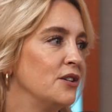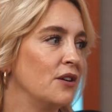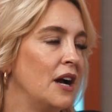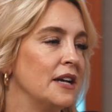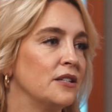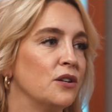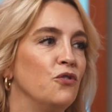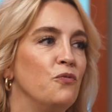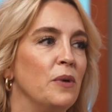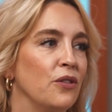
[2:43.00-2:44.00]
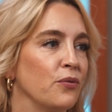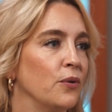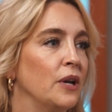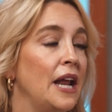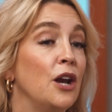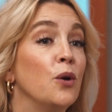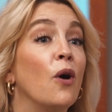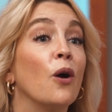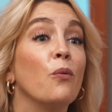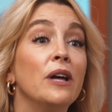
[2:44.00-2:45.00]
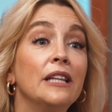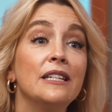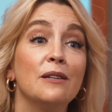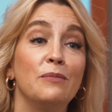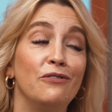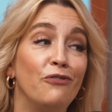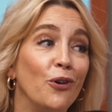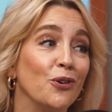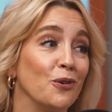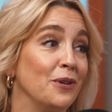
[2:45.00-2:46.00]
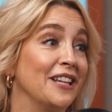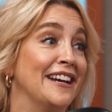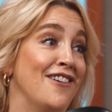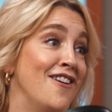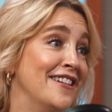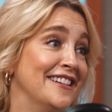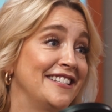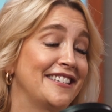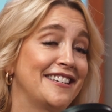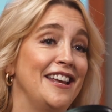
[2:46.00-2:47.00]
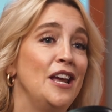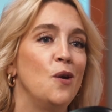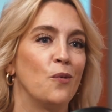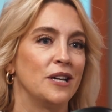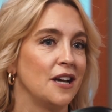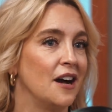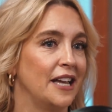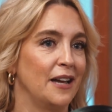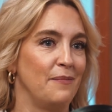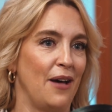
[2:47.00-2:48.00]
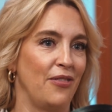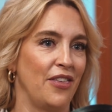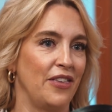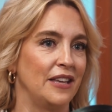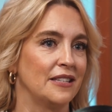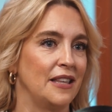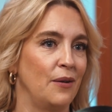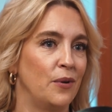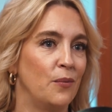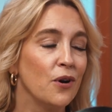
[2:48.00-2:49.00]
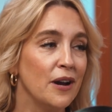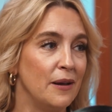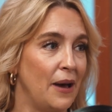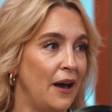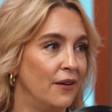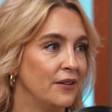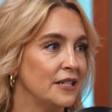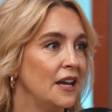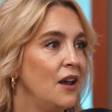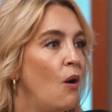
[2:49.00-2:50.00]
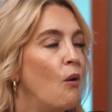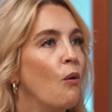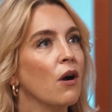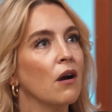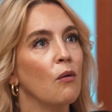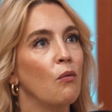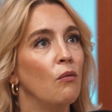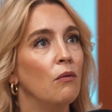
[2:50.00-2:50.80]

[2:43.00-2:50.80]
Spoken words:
and trust who've been through it and who are willing to be vulnerable and honest when talking about the things that we worry about or